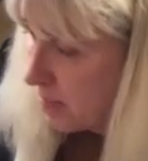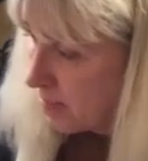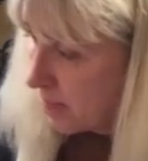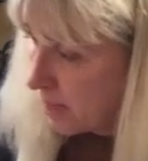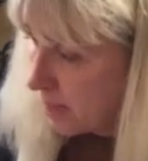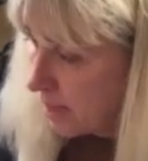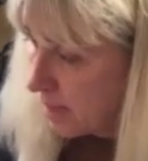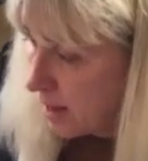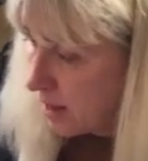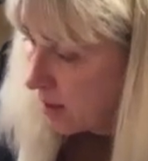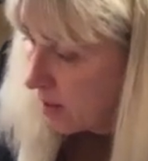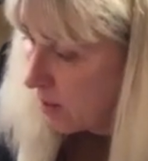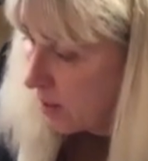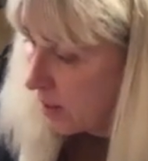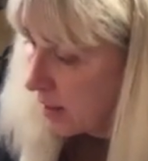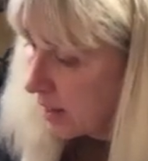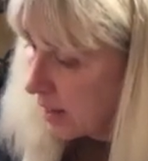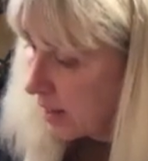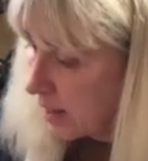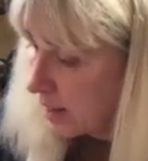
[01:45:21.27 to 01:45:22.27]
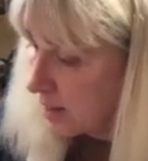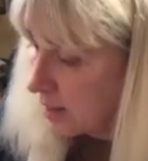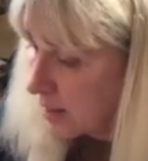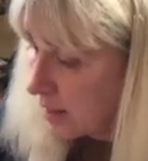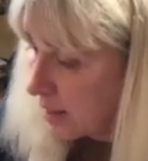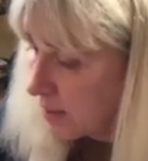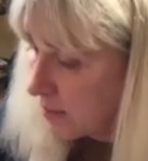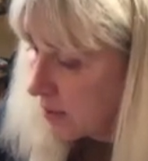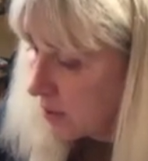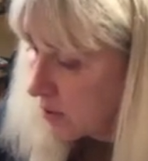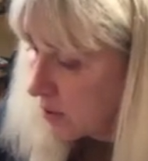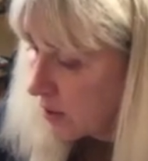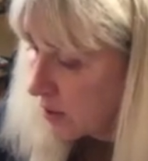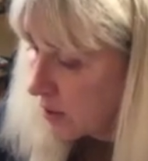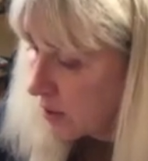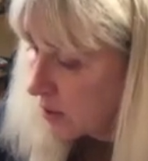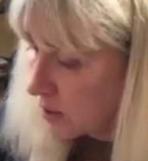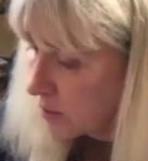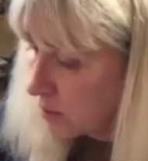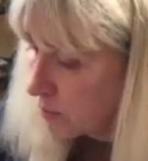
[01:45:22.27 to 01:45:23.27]
Now it gets even
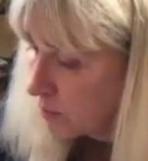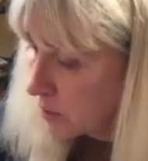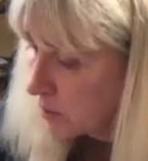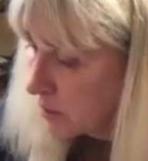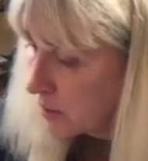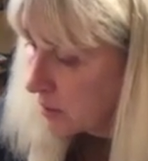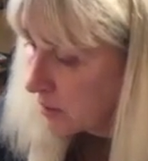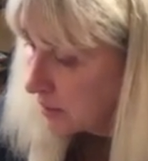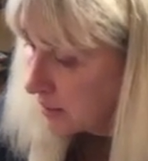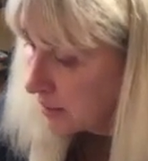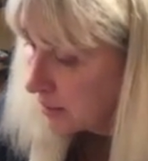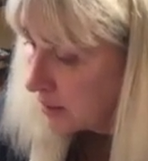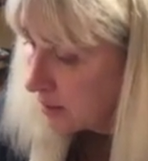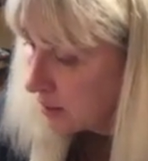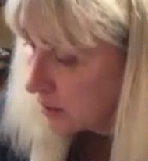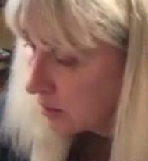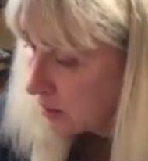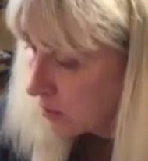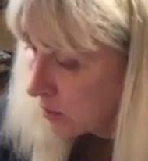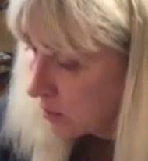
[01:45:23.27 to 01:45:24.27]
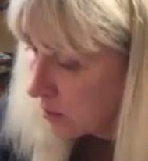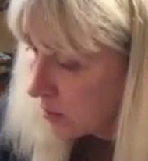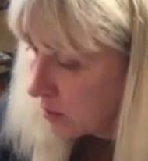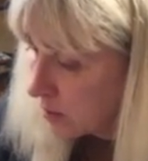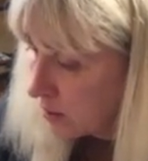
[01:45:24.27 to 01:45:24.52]
darker still